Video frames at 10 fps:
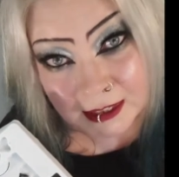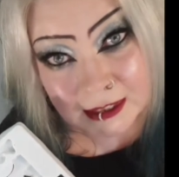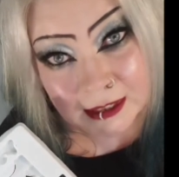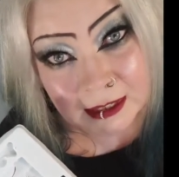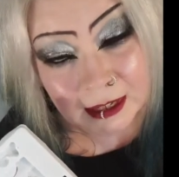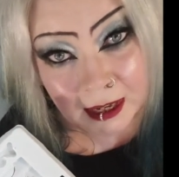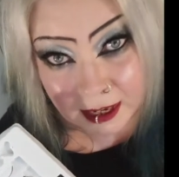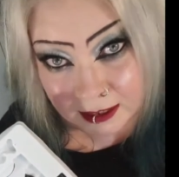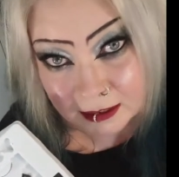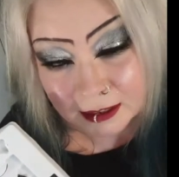easy,
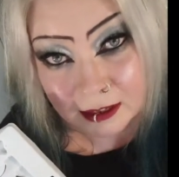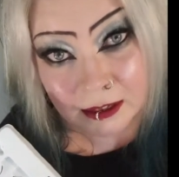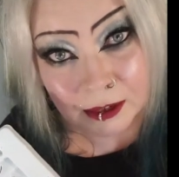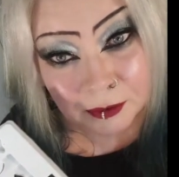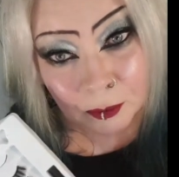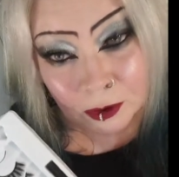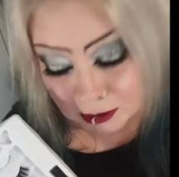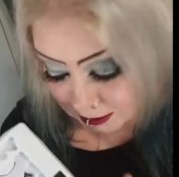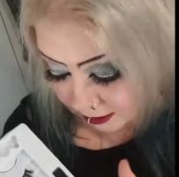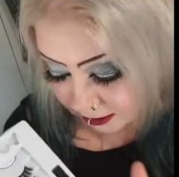and if I
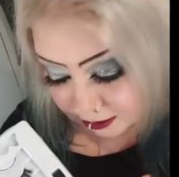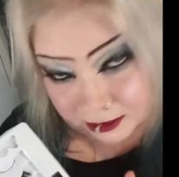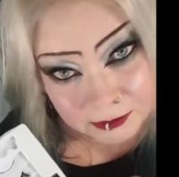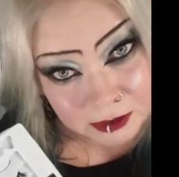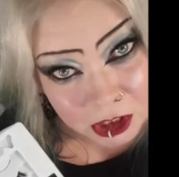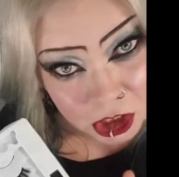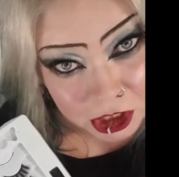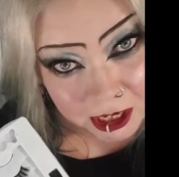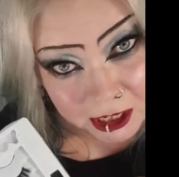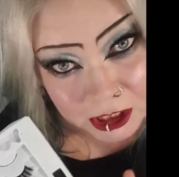want I can even
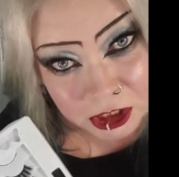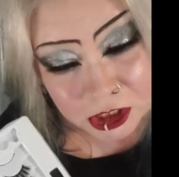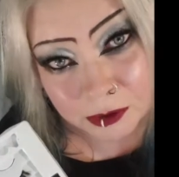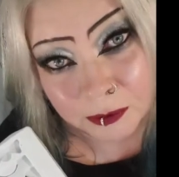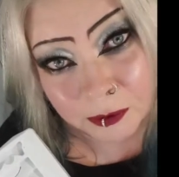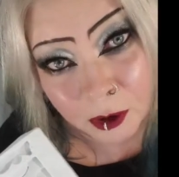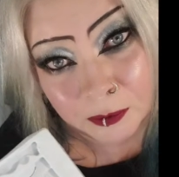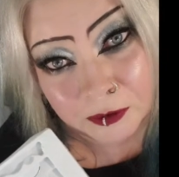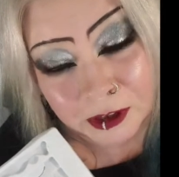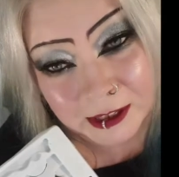change,
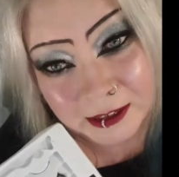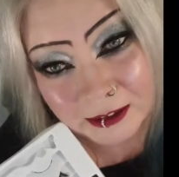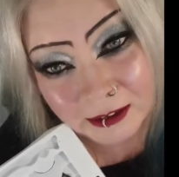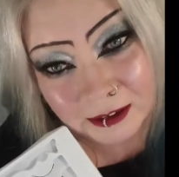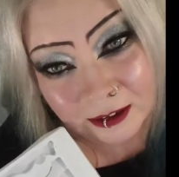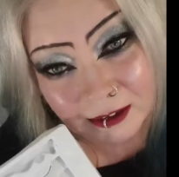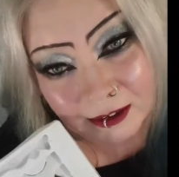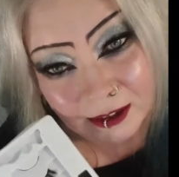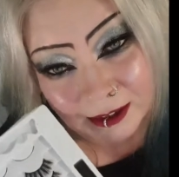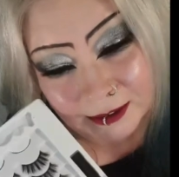hopefully.
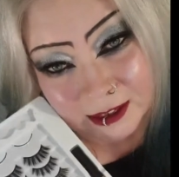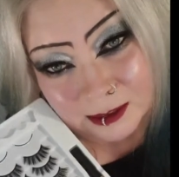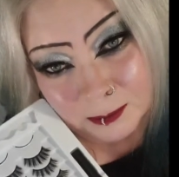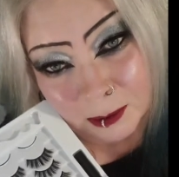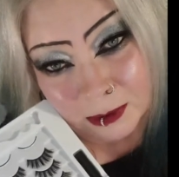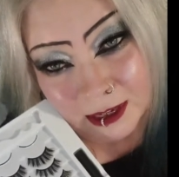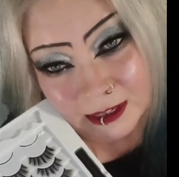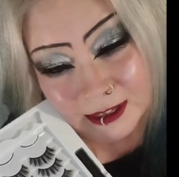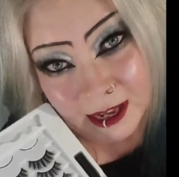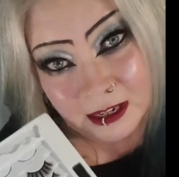And yes, maybe
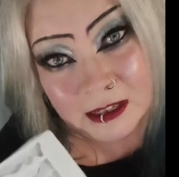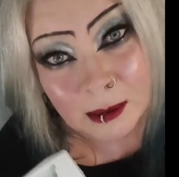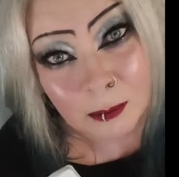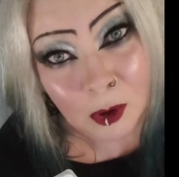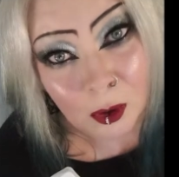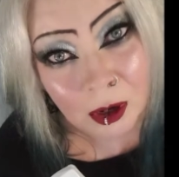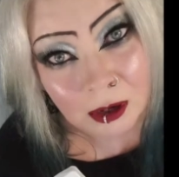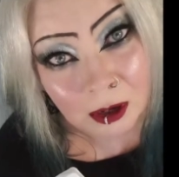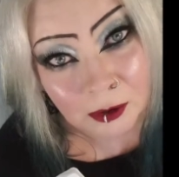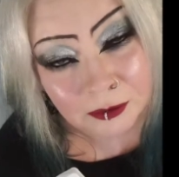just add some
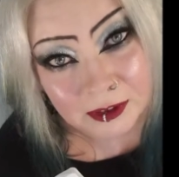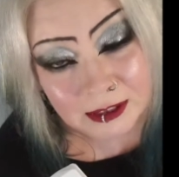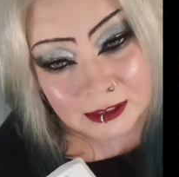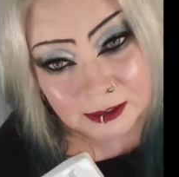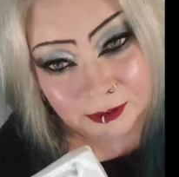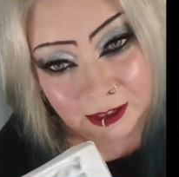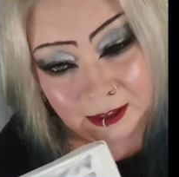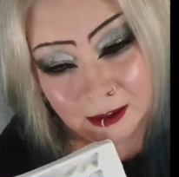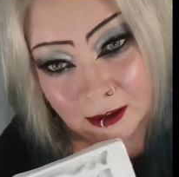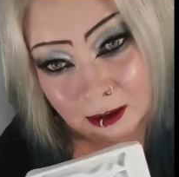more of this
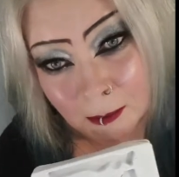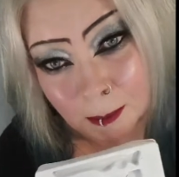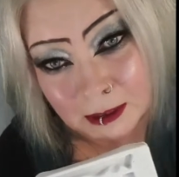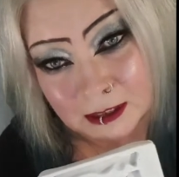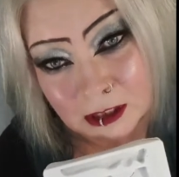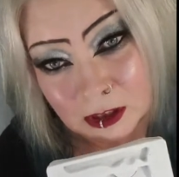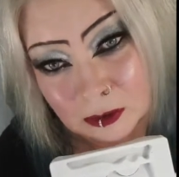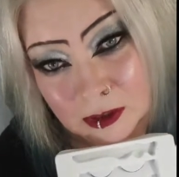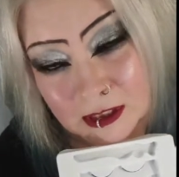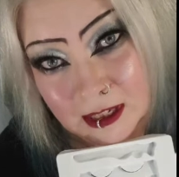thing. But they
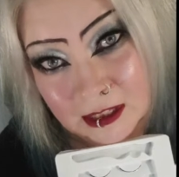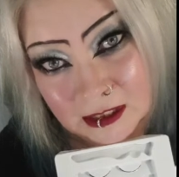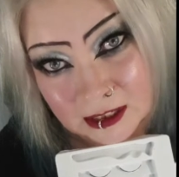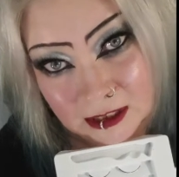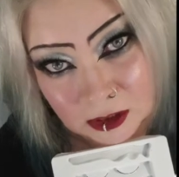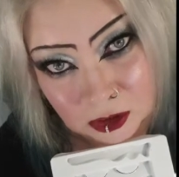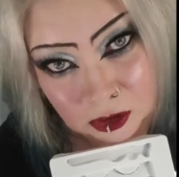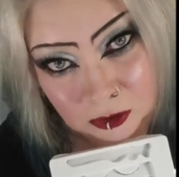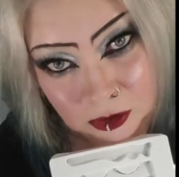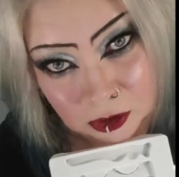do say that
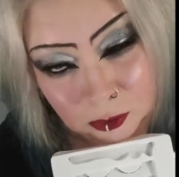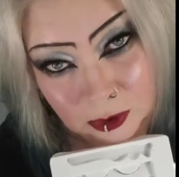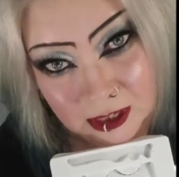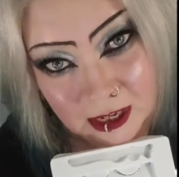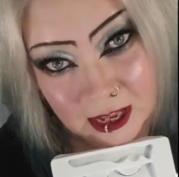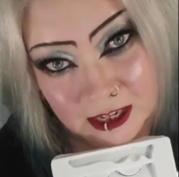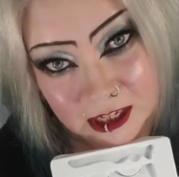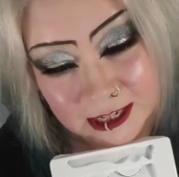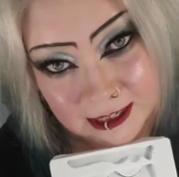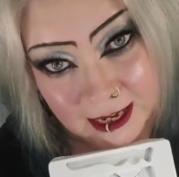you should do an
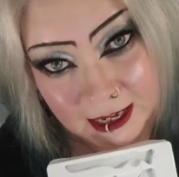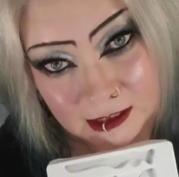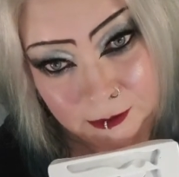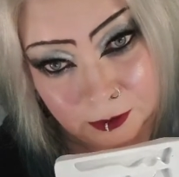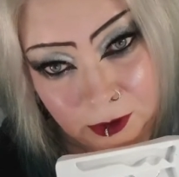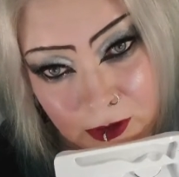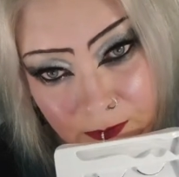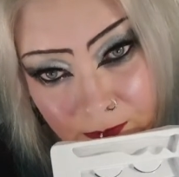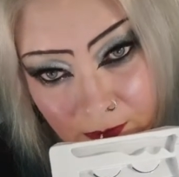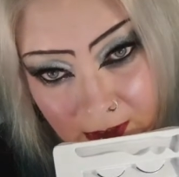allergic test
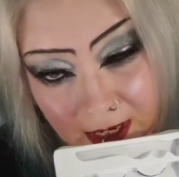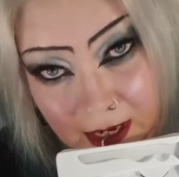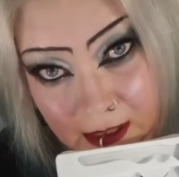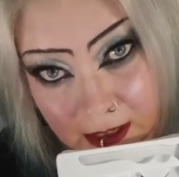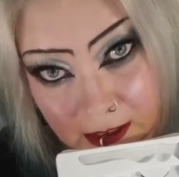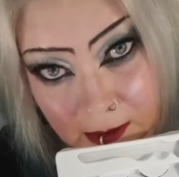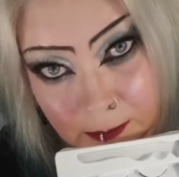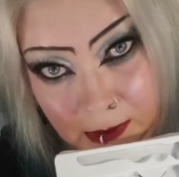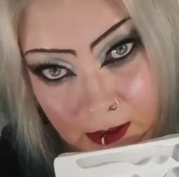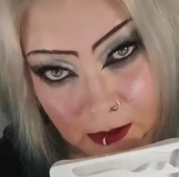first for the
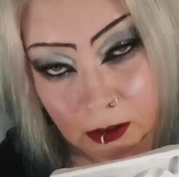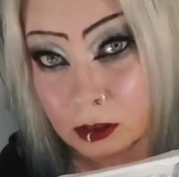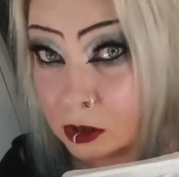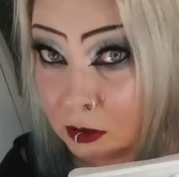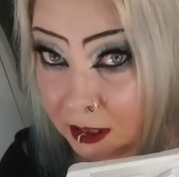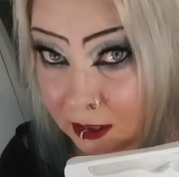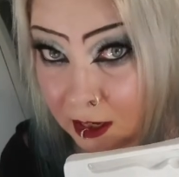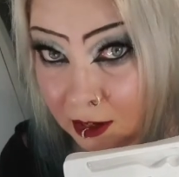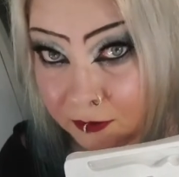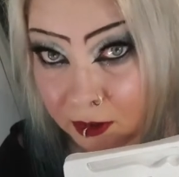eyeliner because you
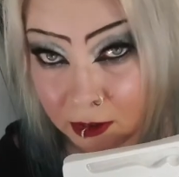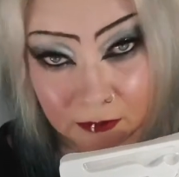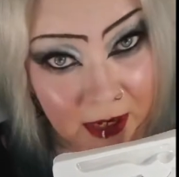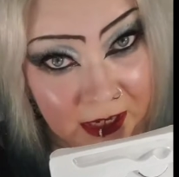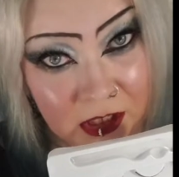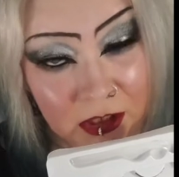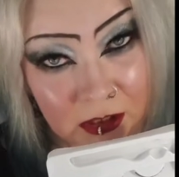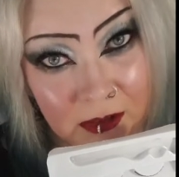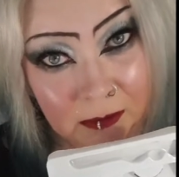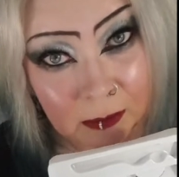can have a
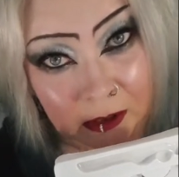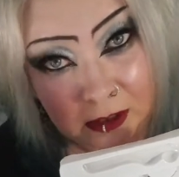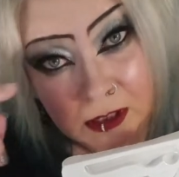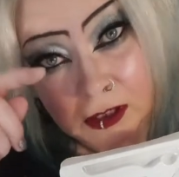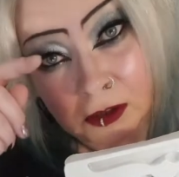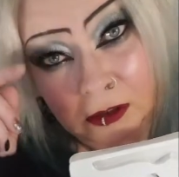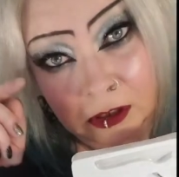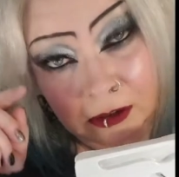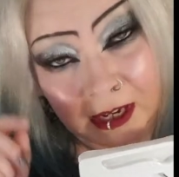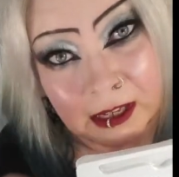reaction because it's
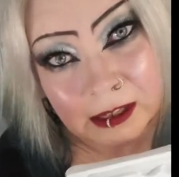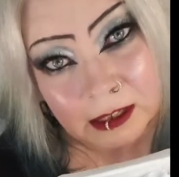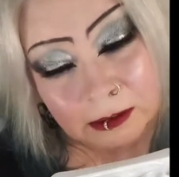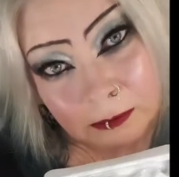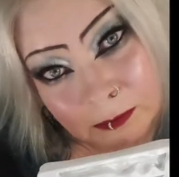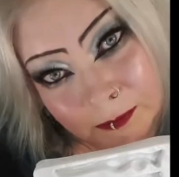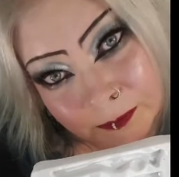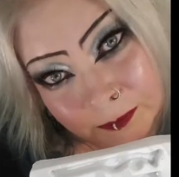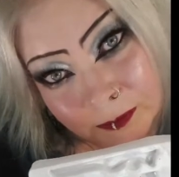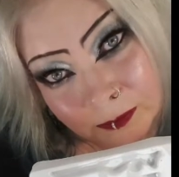on your eyelid.
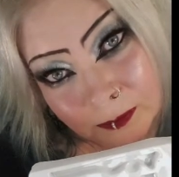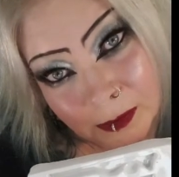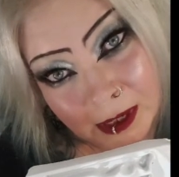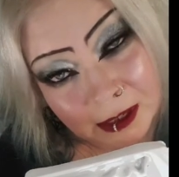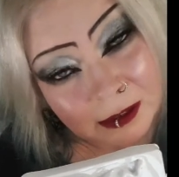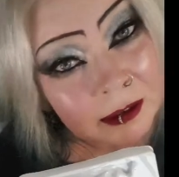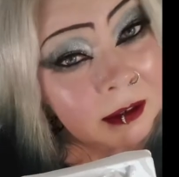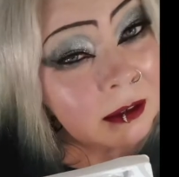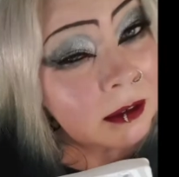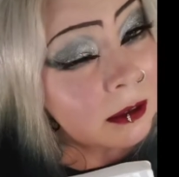But
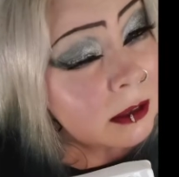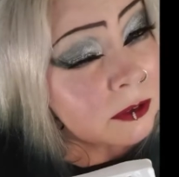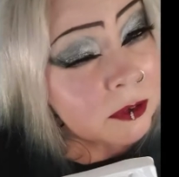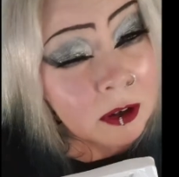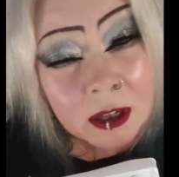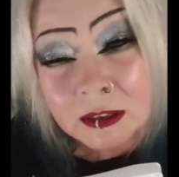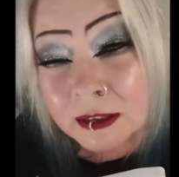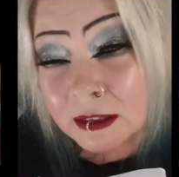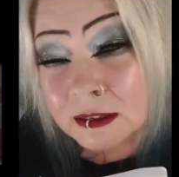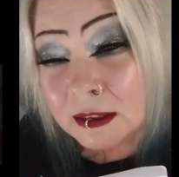as far
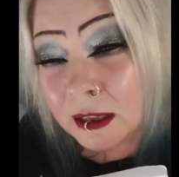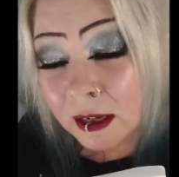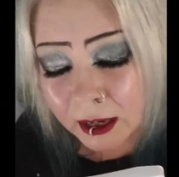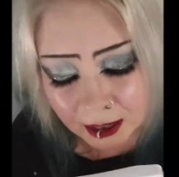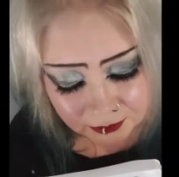as you can see, I